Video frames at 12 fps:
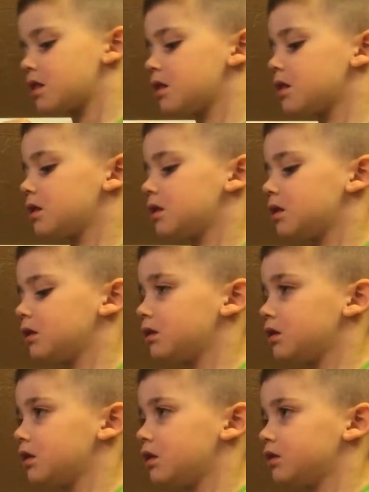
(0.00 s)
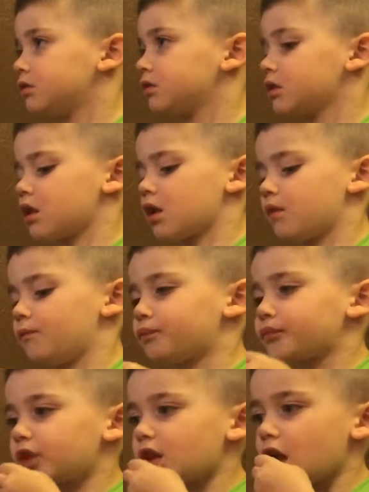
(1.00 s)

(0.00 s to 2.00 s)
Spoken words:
[no speech]